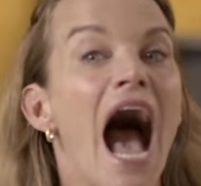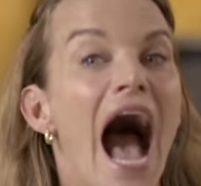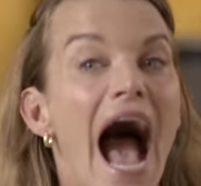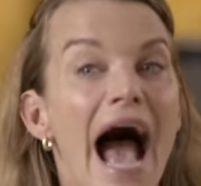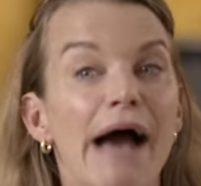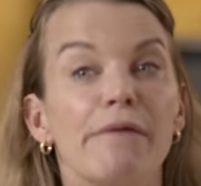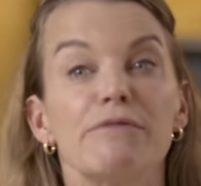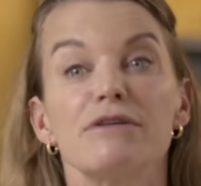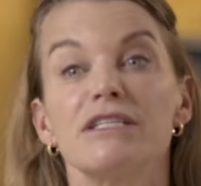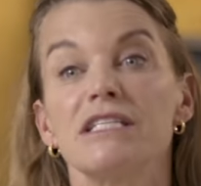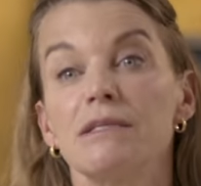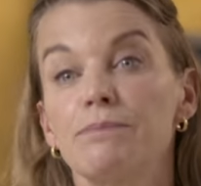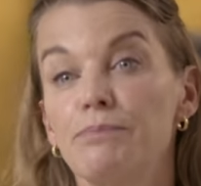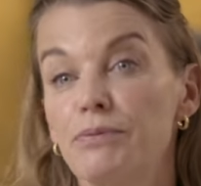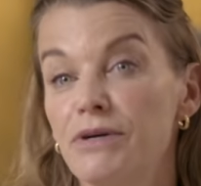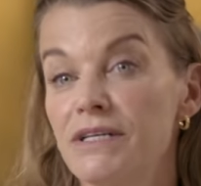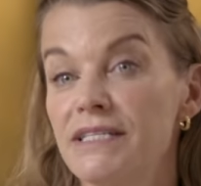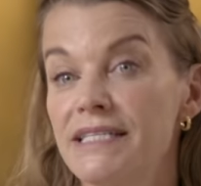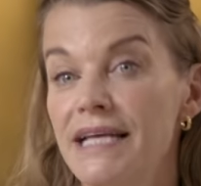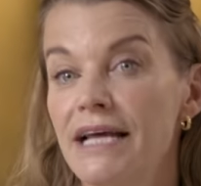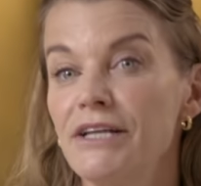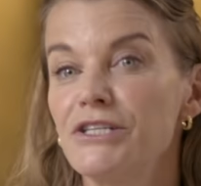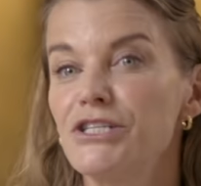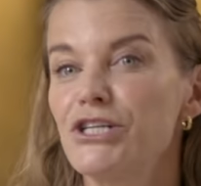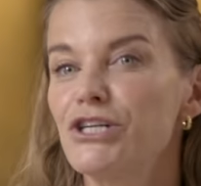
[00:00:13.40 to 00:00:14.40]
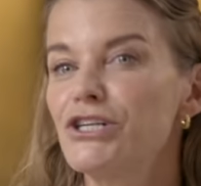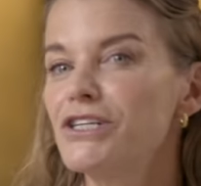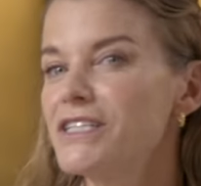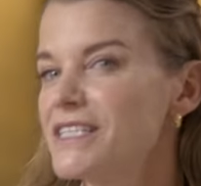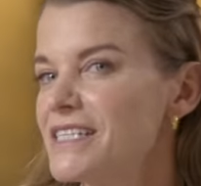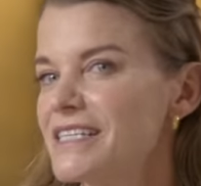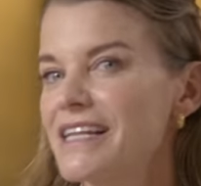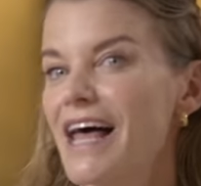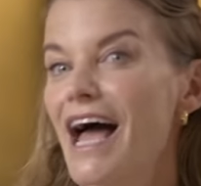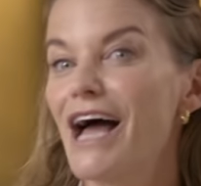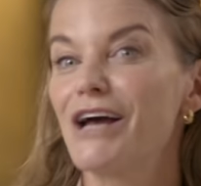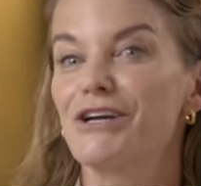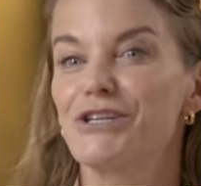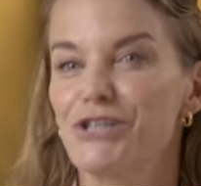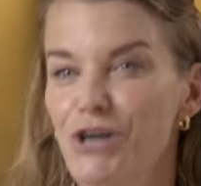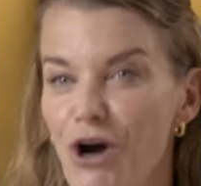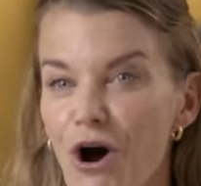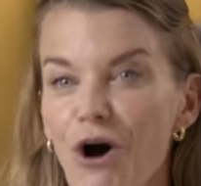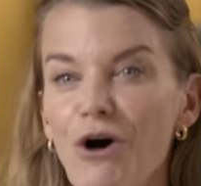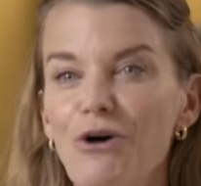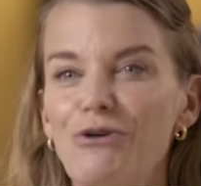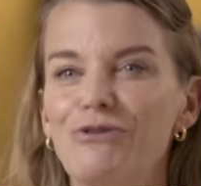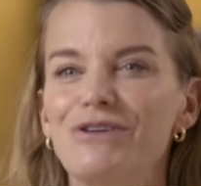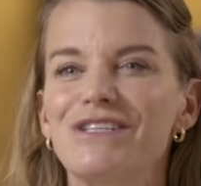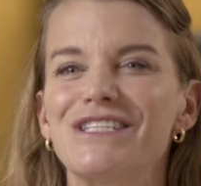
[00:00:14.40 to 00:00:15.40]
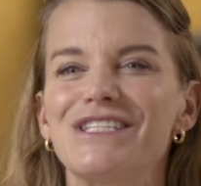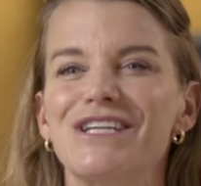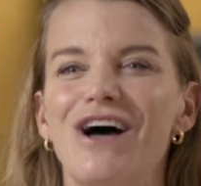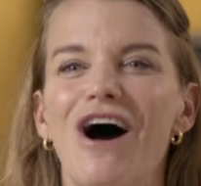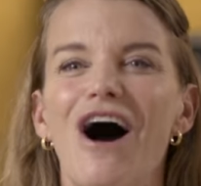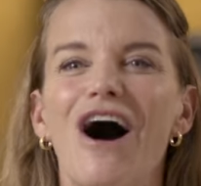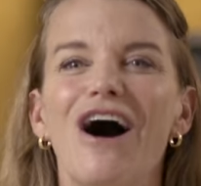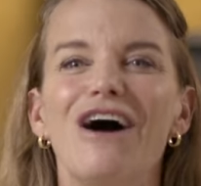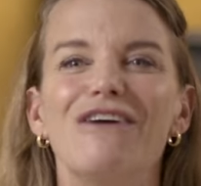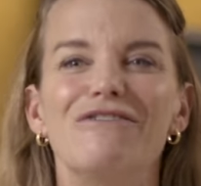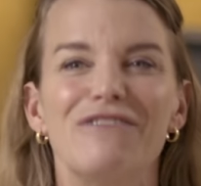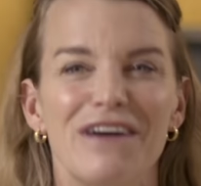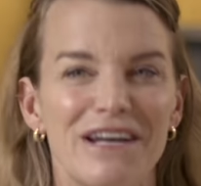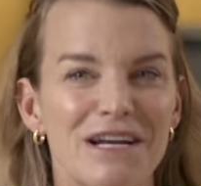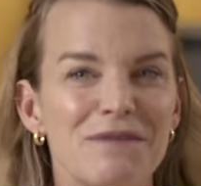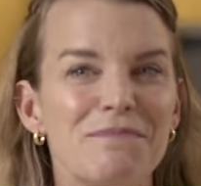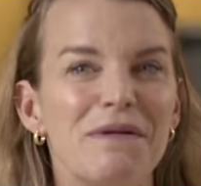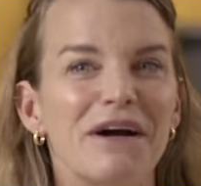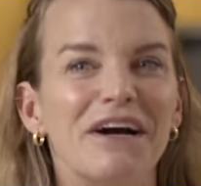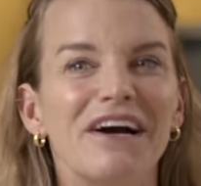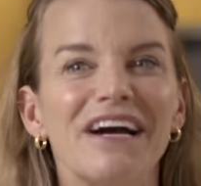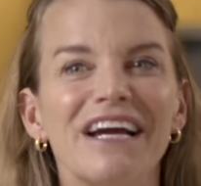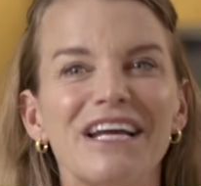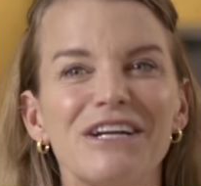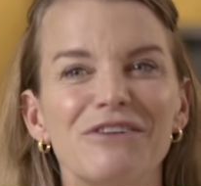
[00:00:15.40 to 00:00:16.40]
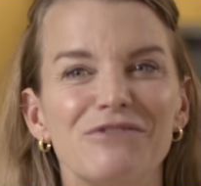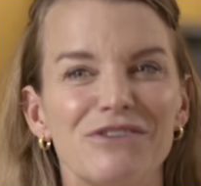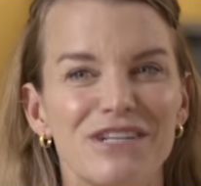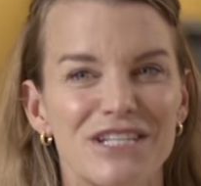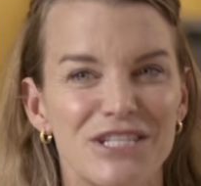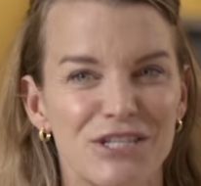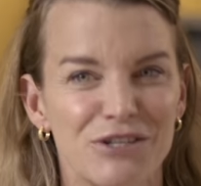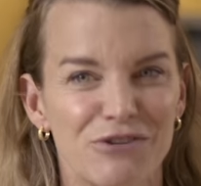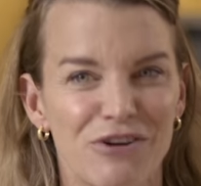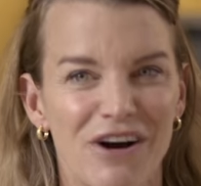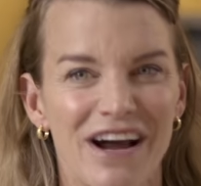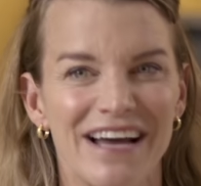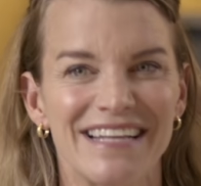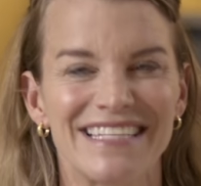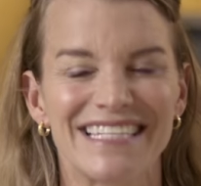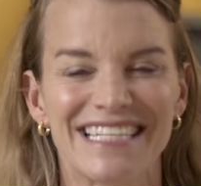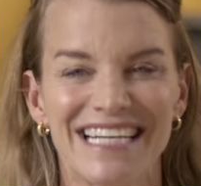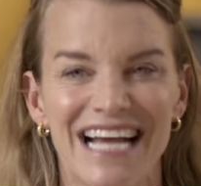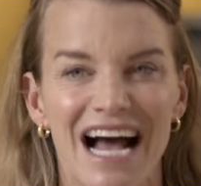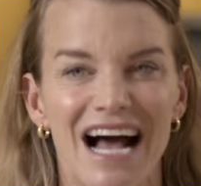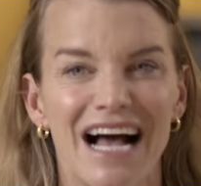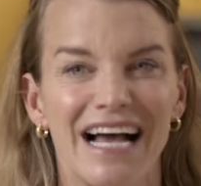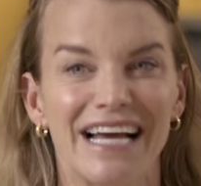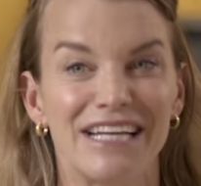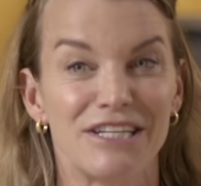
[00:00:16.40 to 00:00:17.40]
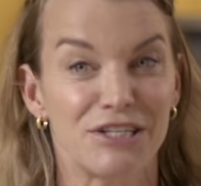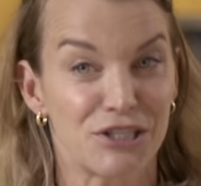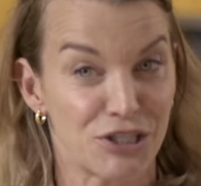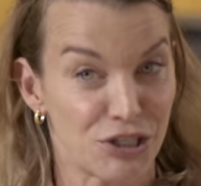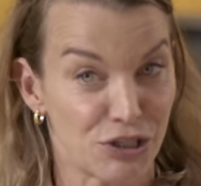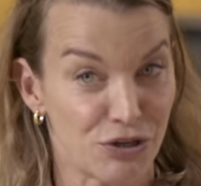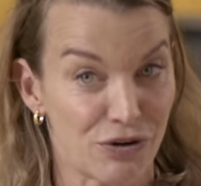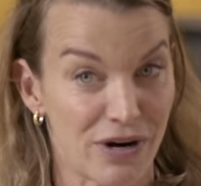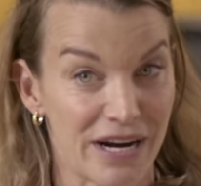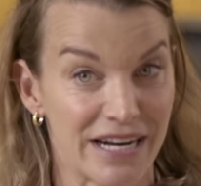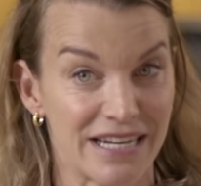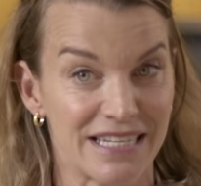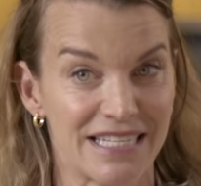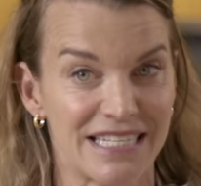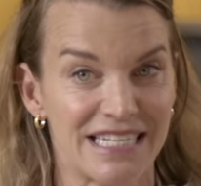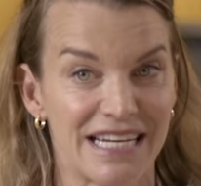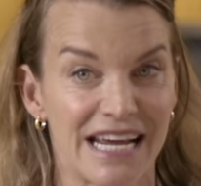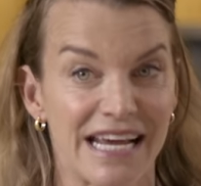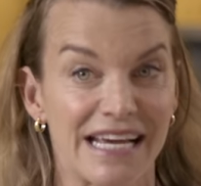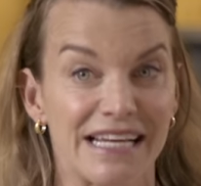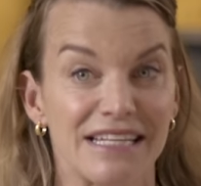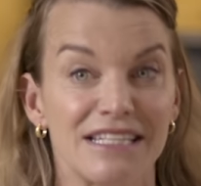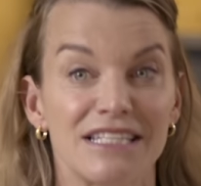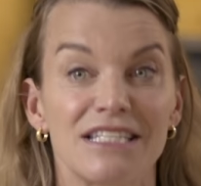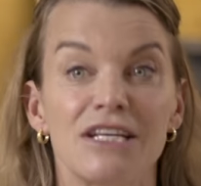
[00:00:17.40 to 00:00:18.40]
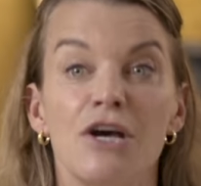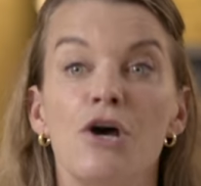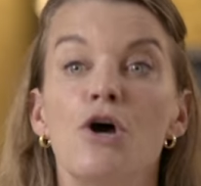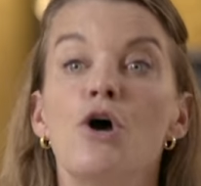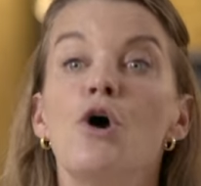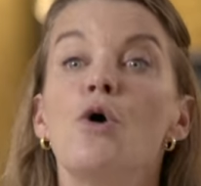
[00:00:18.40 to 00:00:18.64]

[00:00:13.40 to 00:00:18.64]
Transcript: I was the presenter slash host of An American Aristocrat's Guide to Great Estates,